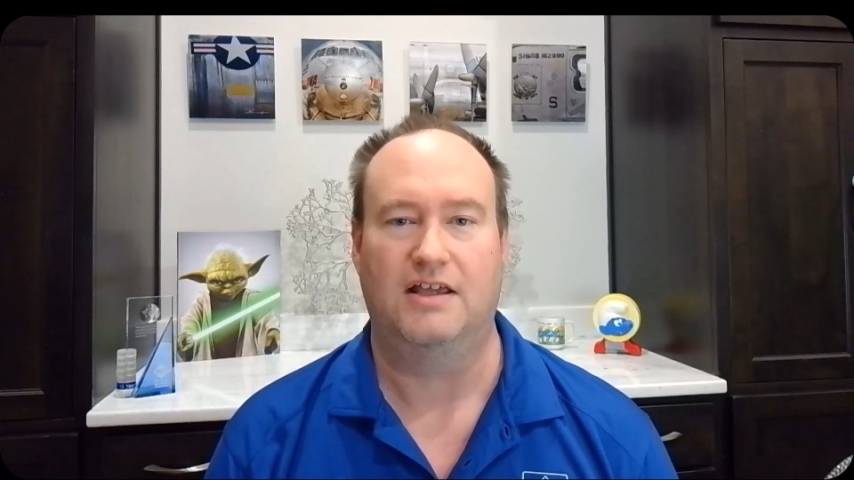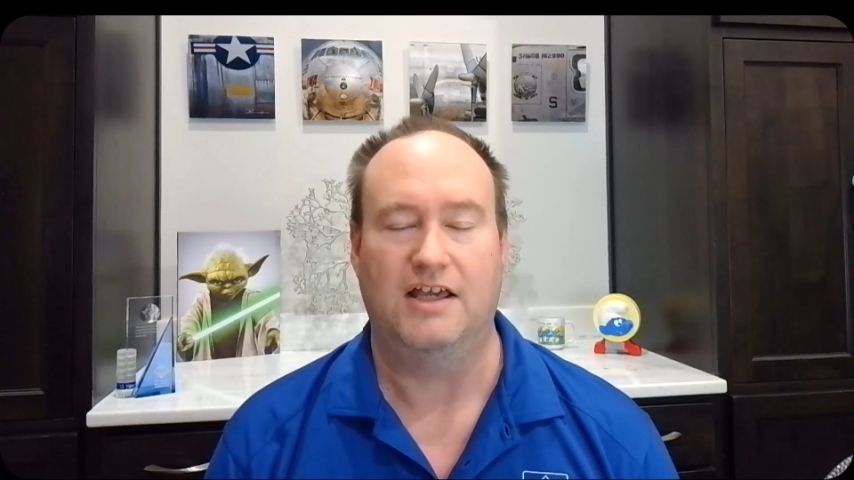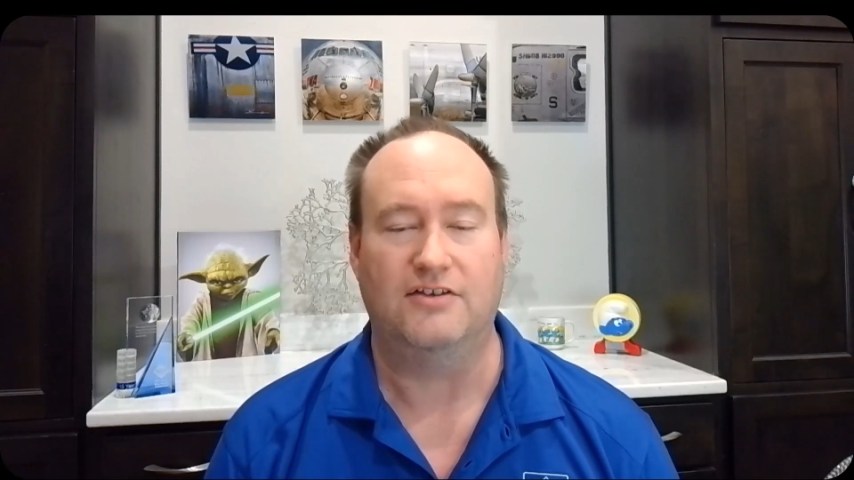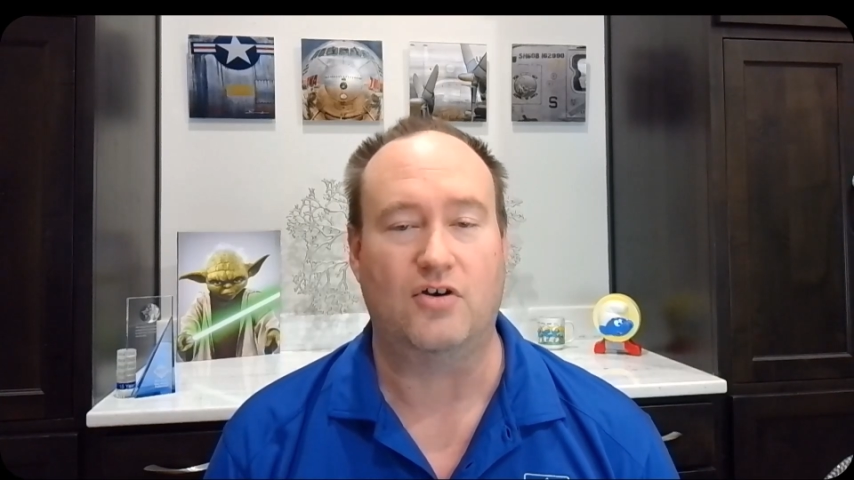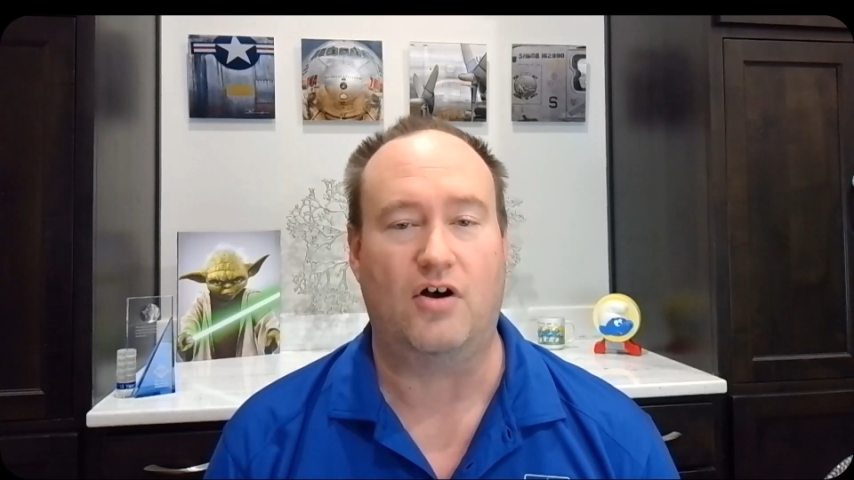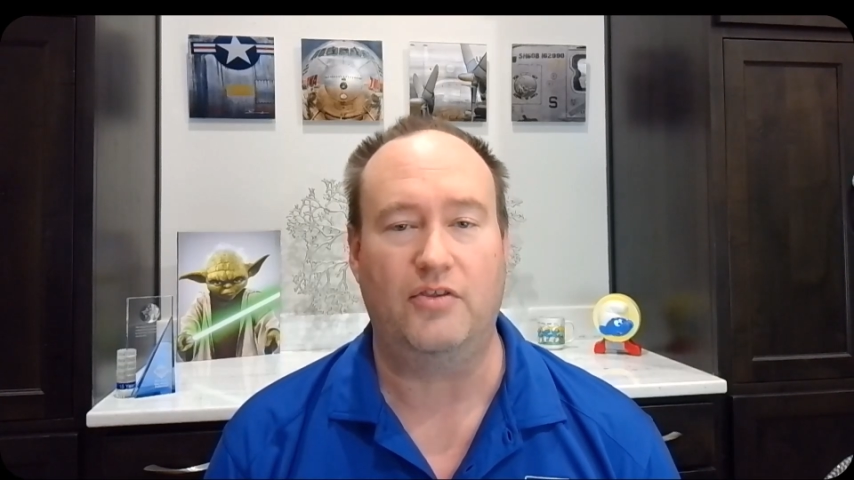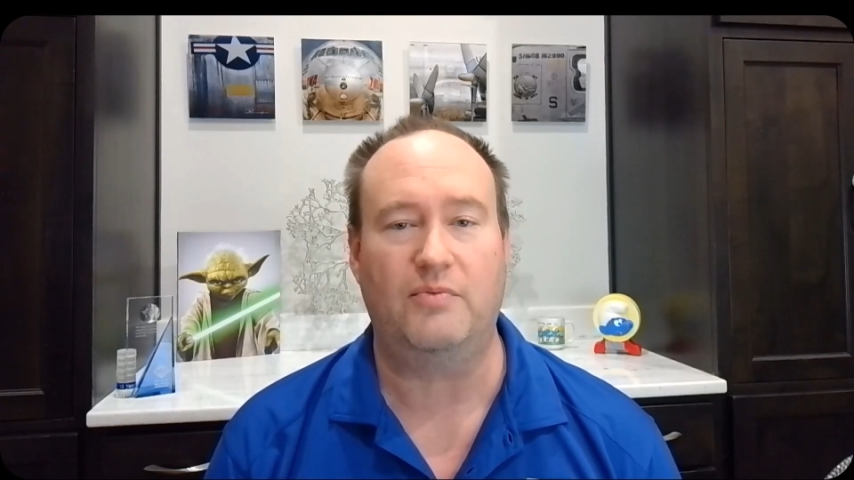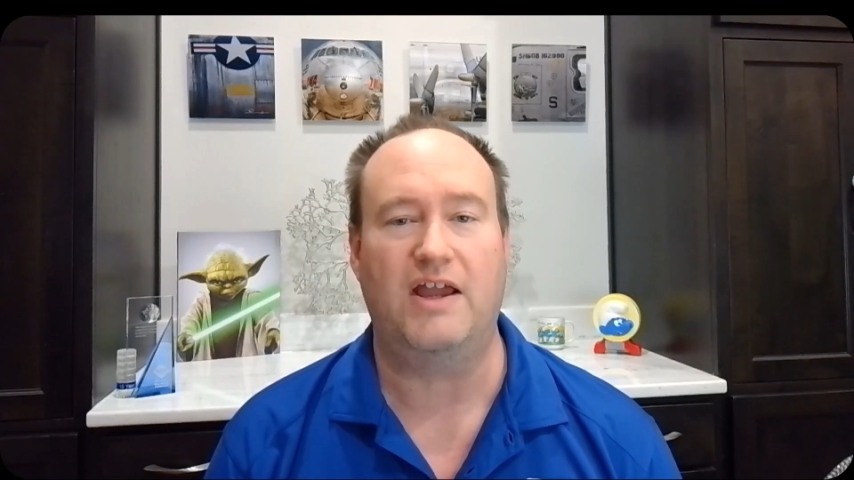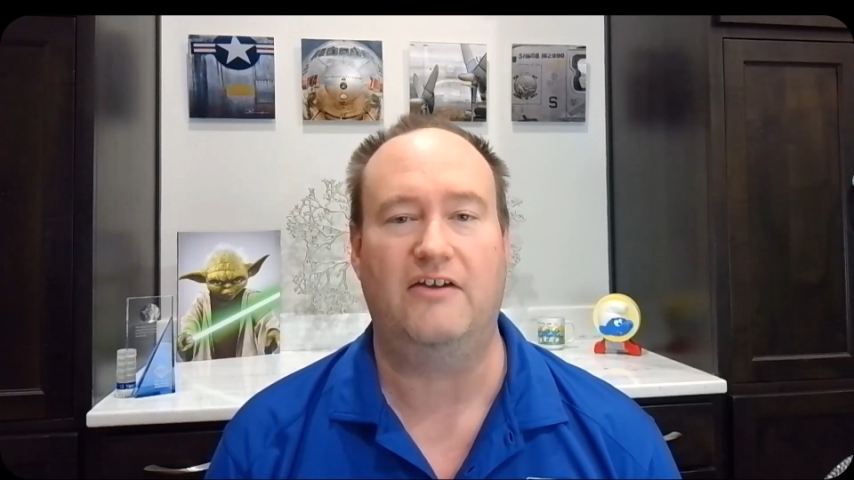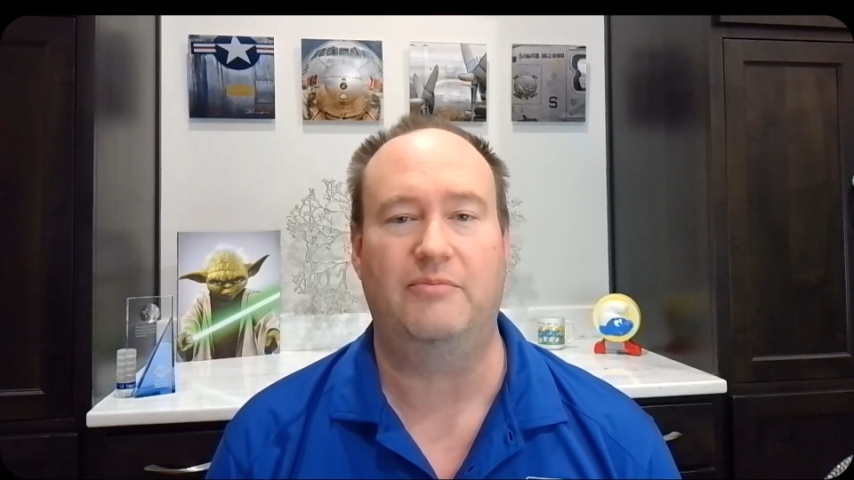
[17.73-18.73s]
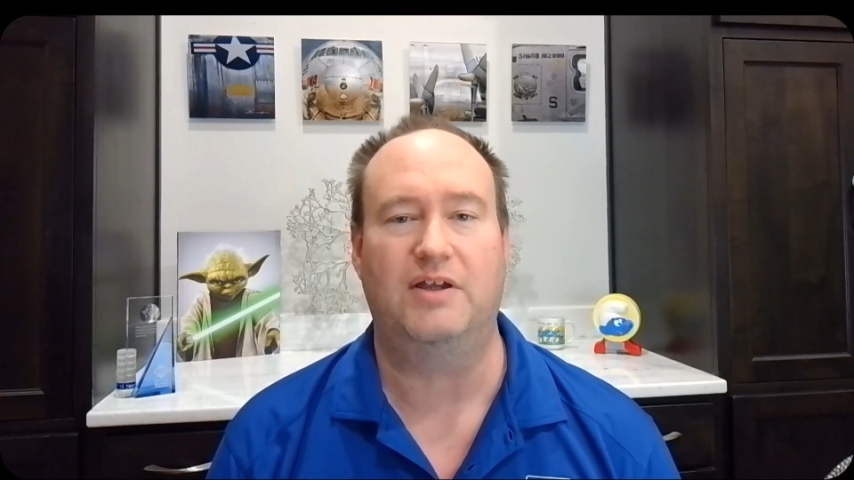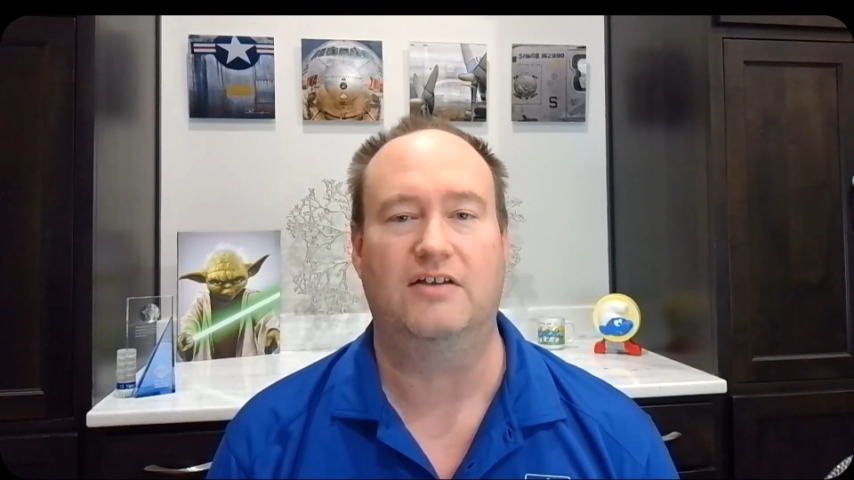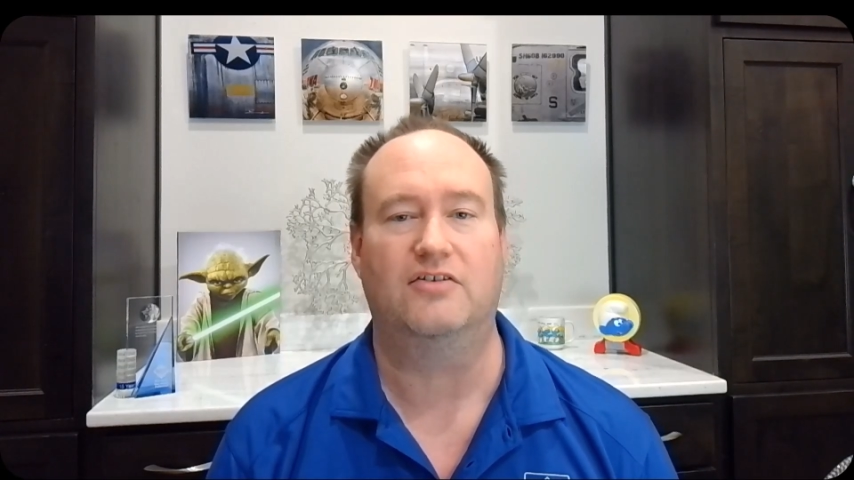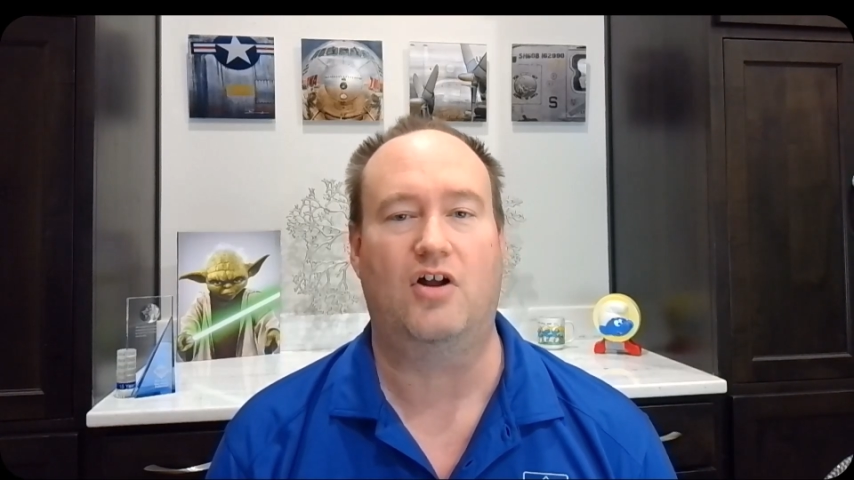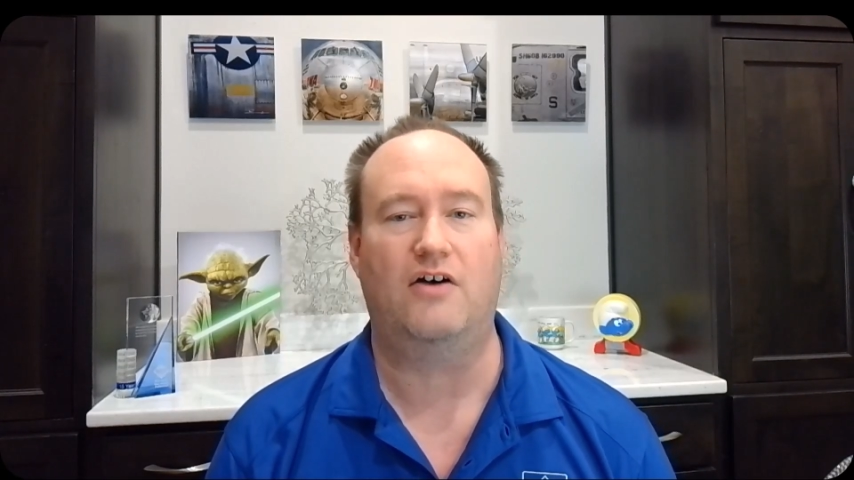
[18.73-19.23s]
It's all the rave
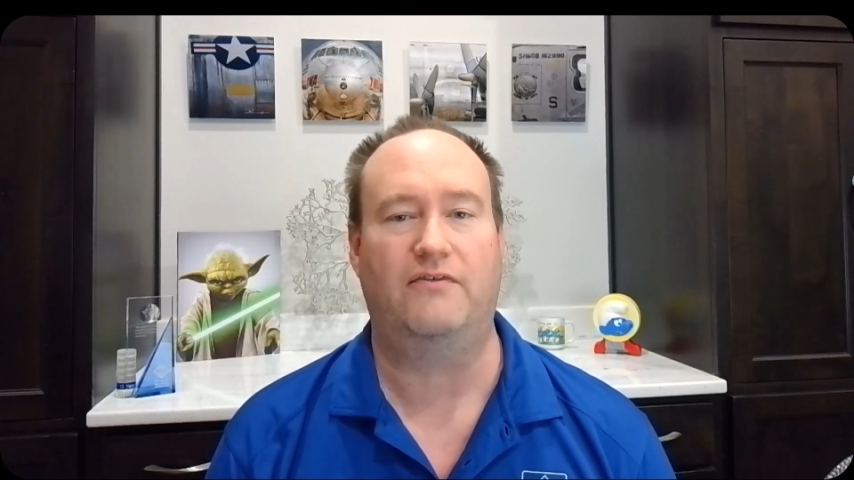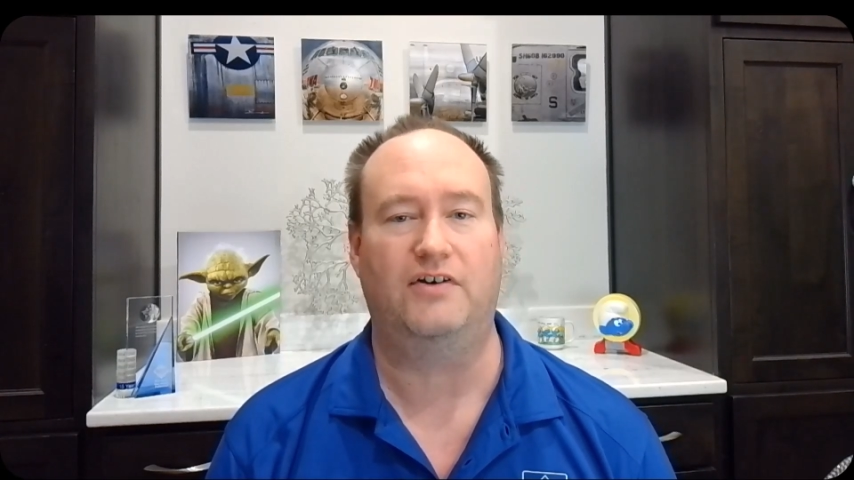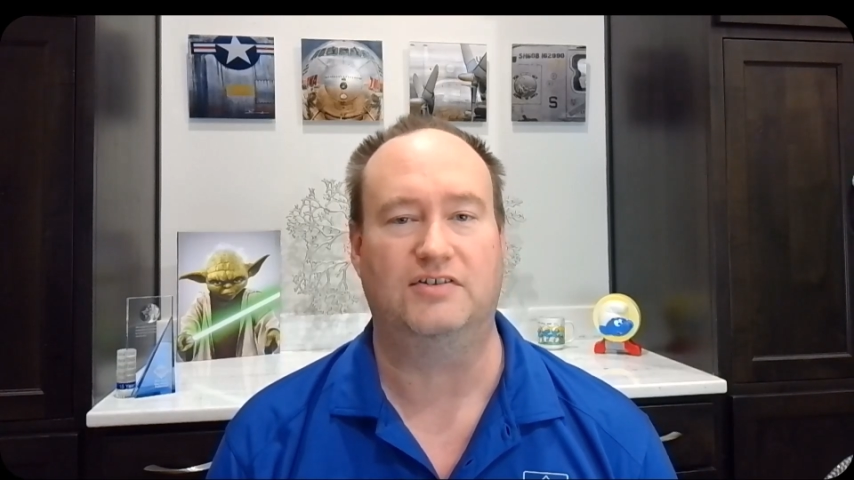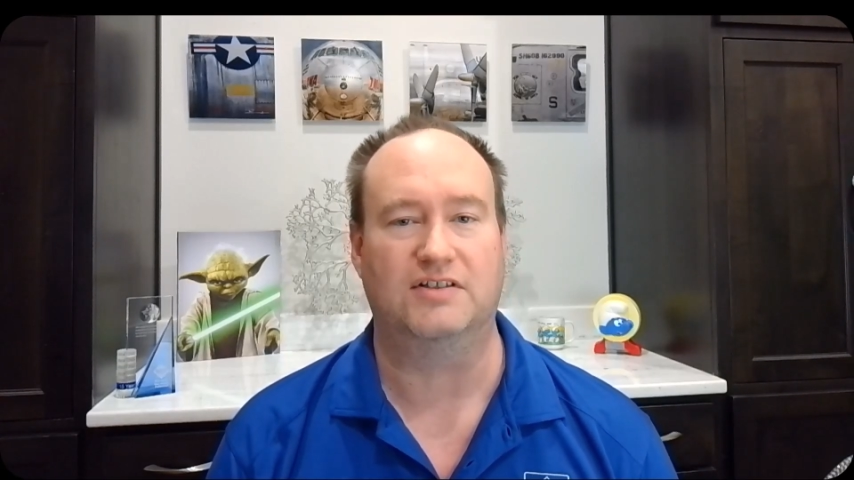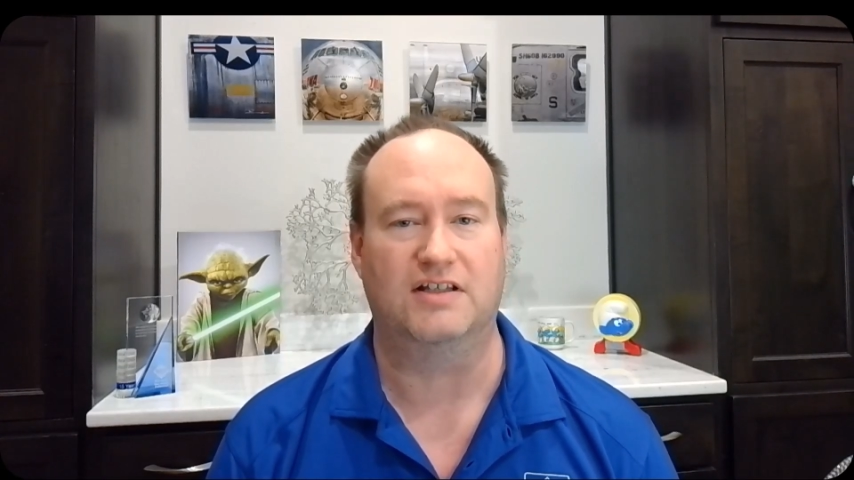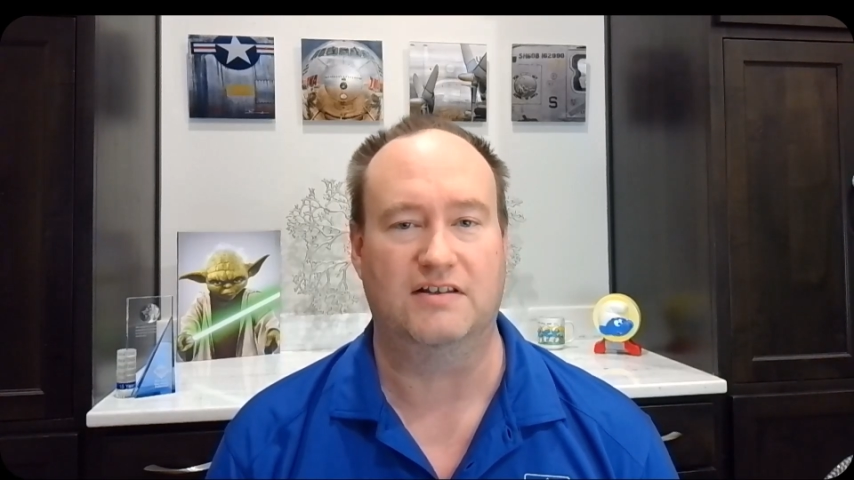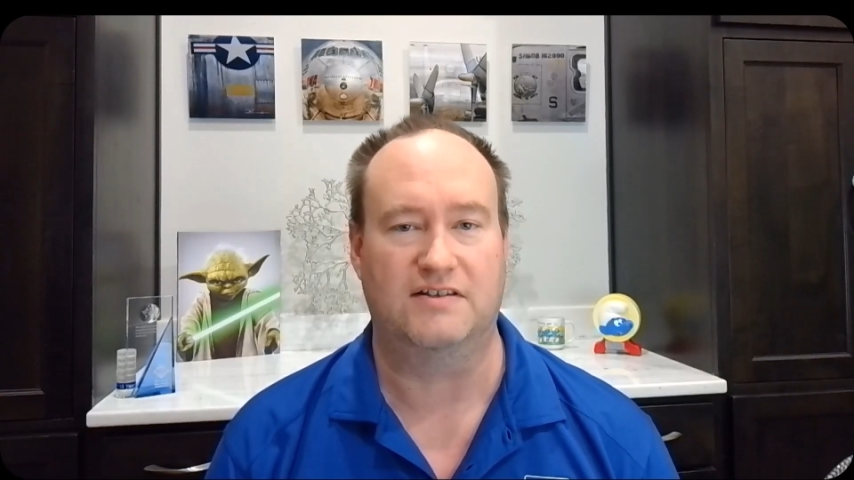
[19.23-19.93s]
because it offers